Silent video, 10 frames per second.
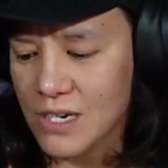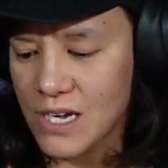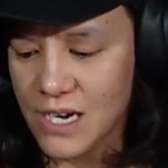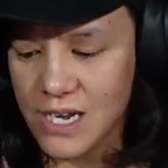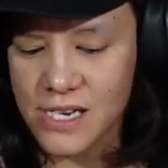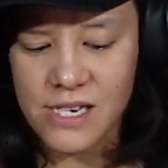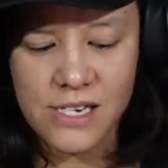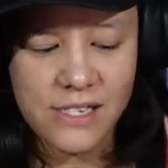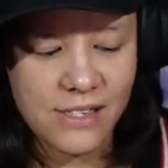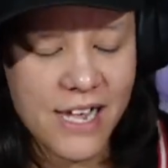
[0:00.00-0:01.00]
it is,
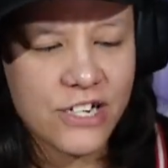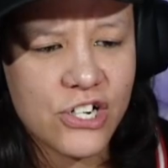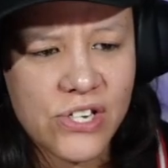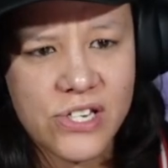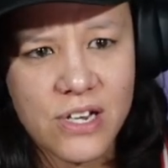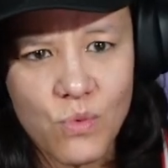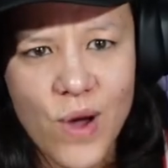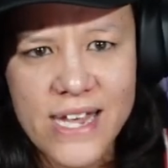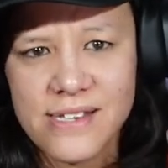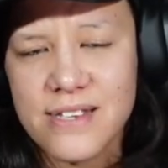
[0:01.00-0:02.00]
is to like just sit
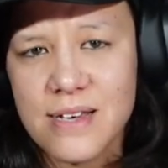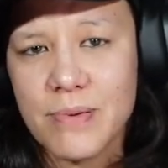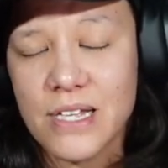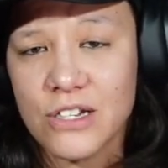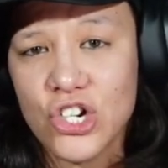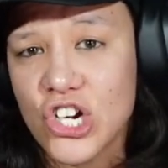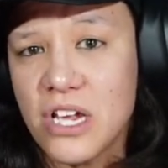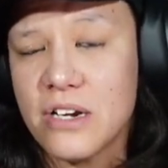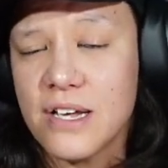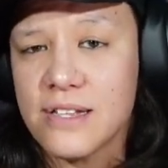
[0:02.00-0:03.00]
waist deep in the
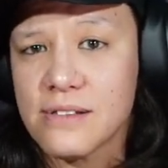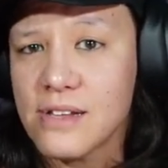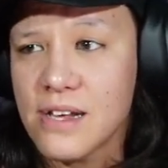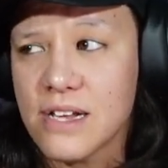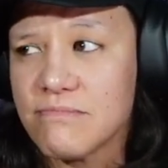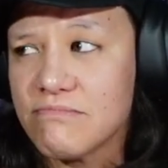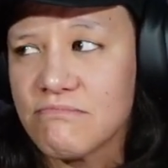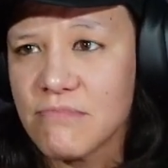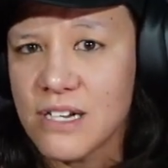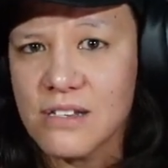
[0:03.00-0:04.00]
shit and and
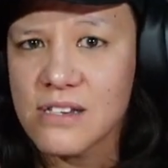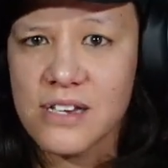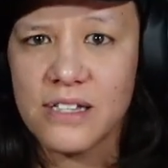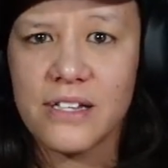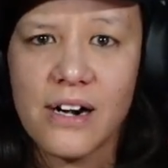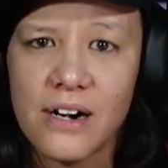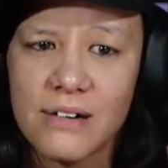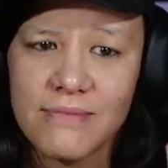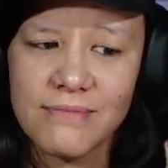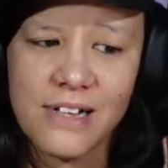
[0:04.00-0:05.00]
and sit there.
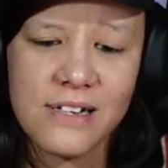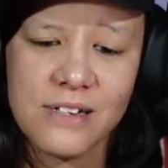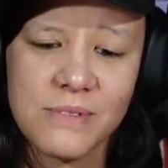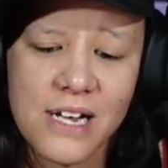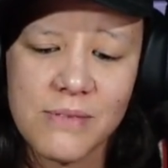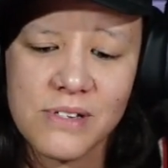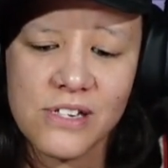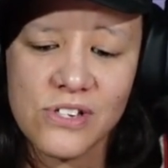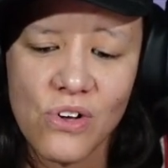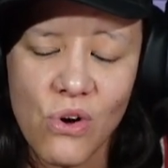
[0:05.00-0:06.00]
Like sometimes
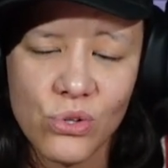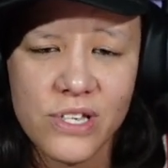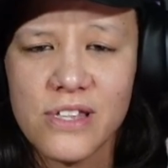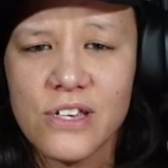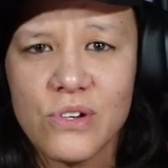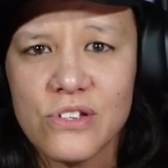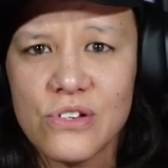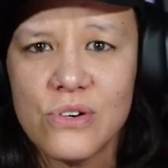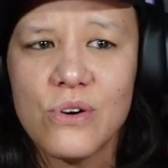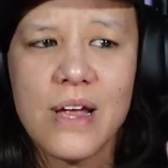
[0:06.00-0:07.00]
that's the only thing you can
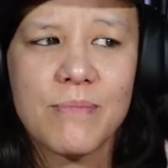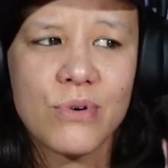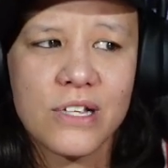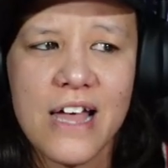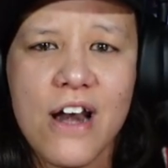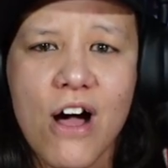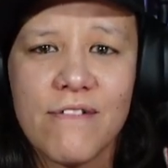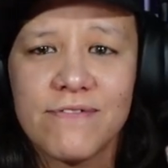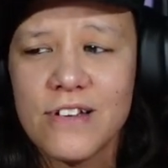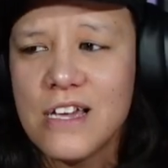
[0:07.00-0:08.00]
do, and putting that off
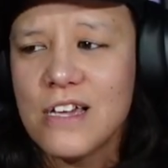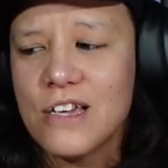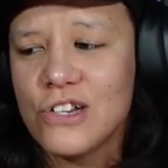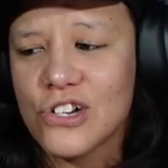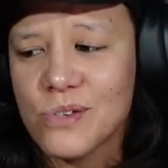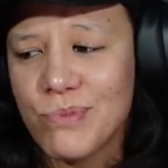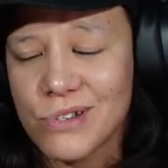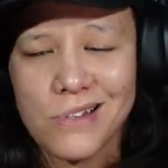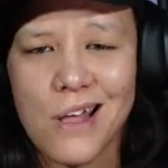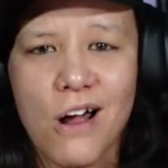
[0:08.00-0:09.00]
just
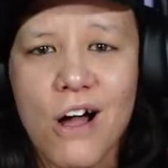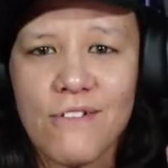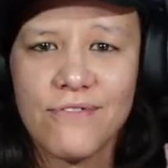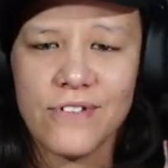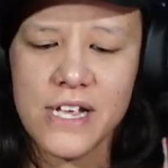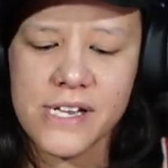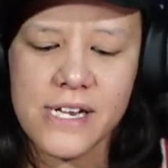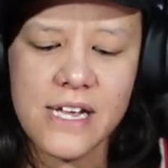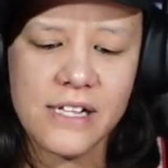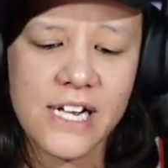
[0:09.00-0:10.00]
puts that off, and
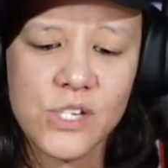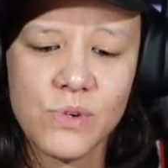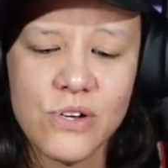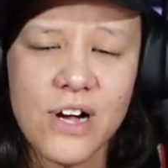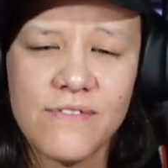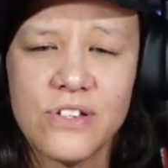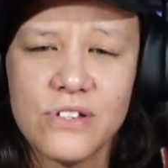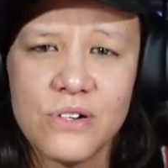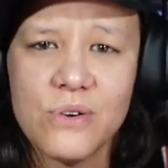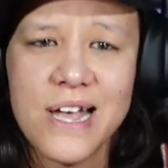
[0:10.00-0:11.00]
and that's what you have to
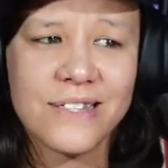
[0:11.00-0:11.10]
do. And